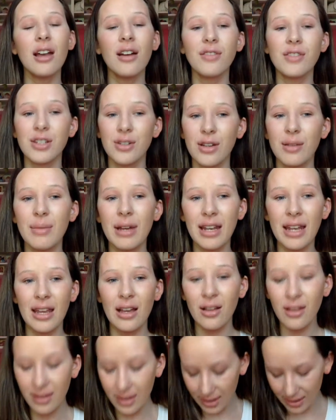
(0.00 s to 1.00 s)
of doing my
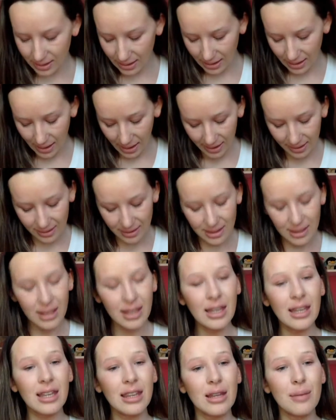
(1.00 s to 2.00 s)
nails, the next thing
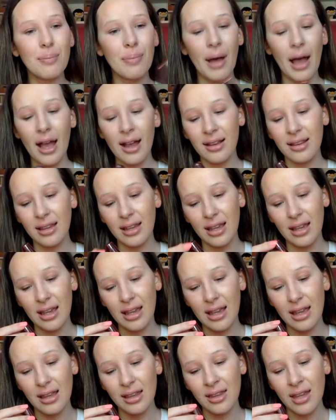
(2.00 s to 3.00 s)
in the box
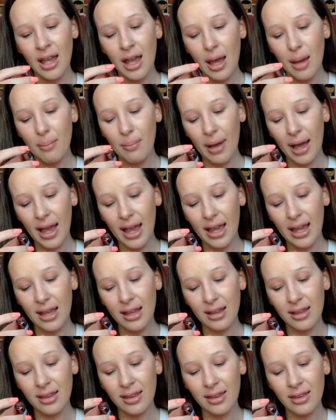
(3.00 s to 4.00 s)
is by
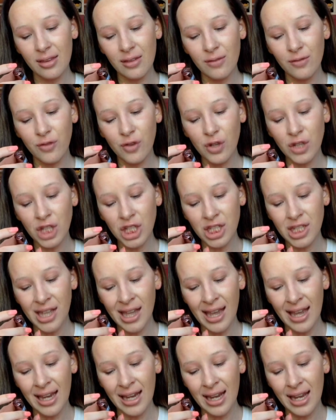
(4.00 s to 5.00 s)
Simple
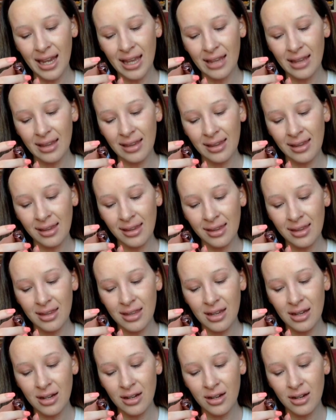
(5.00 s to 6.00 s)
Shine, and this is
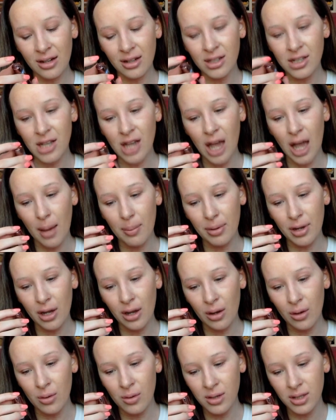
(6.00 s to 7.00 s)
their top
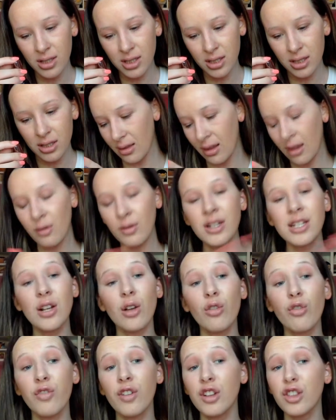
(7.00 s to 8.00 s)
coat. This
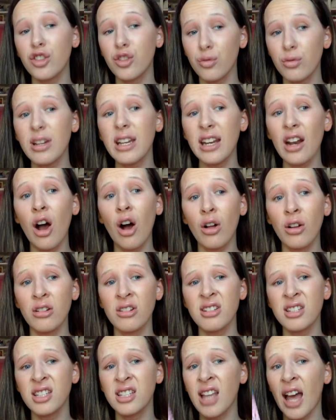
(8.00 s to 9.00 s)
retails for
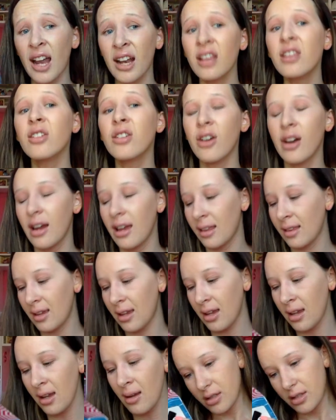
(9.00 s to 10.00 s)
$3. That is
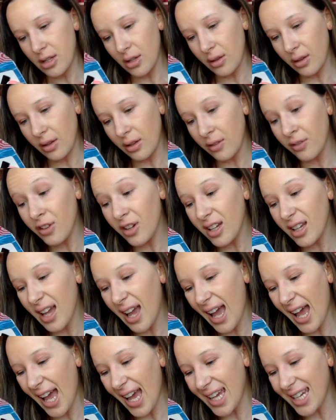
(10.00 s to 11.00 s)
crazy. Delivering
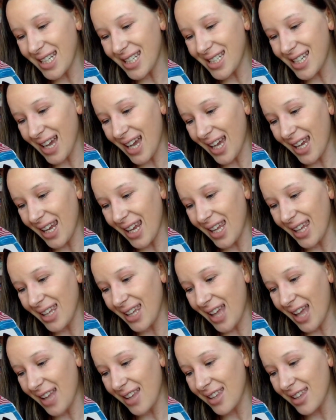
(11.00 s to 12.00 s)
high shine and
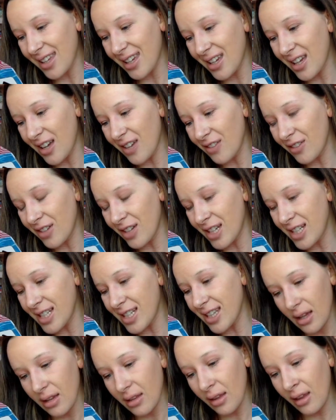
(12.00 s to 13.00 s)
lasting coverage,
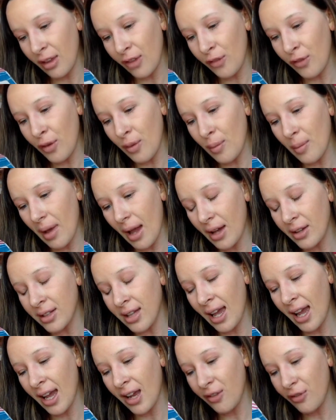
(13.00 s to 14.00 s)
this
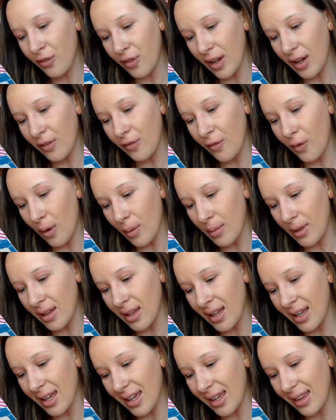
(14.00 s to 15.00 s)
formaldehyde-free
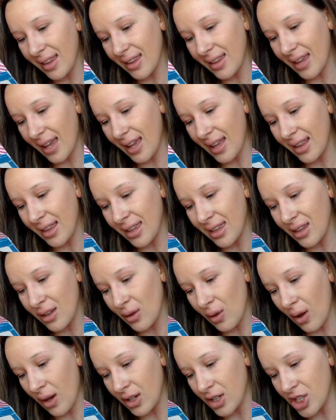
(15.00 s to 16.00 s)
formula extends the
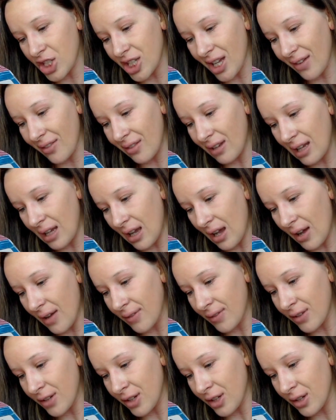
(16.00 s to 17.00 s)
longevity
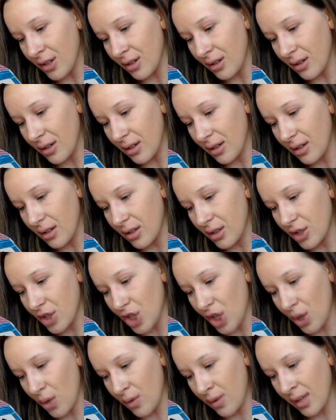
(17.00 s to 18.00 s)
of your
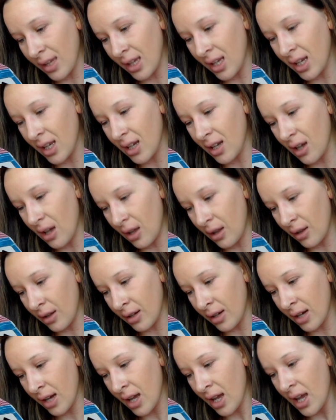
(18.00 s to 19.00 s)
chosen
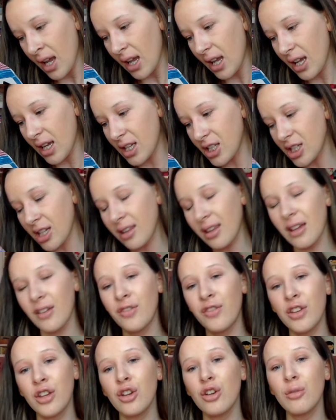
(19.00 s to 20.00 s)
color in just a
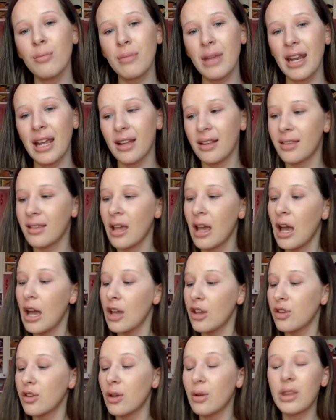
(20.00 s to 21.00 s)
few minutes.
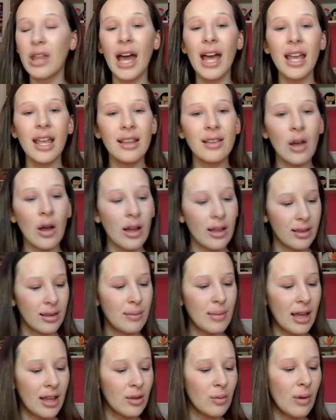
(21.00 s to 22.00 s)
So that is
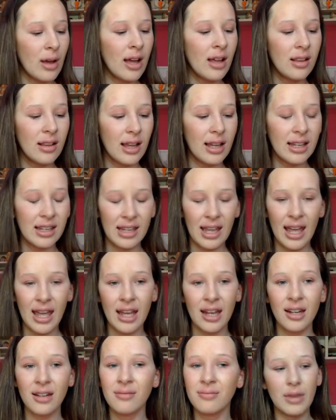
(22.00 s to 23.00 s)
awesome as well.
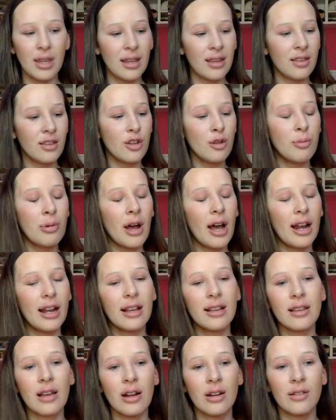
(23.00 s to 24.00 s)
Again, these two
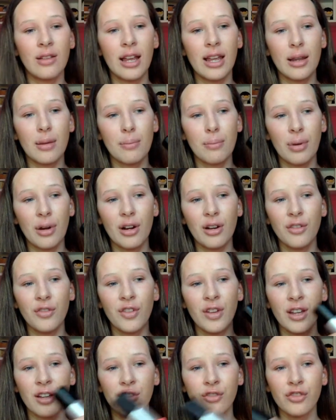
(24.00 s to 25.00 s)
products are like
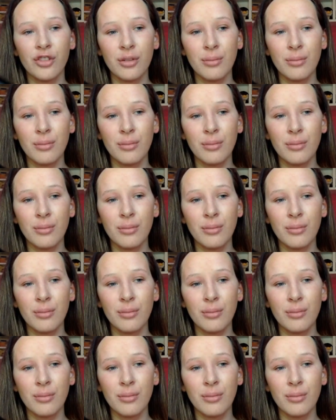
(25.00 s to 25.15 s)
perfect for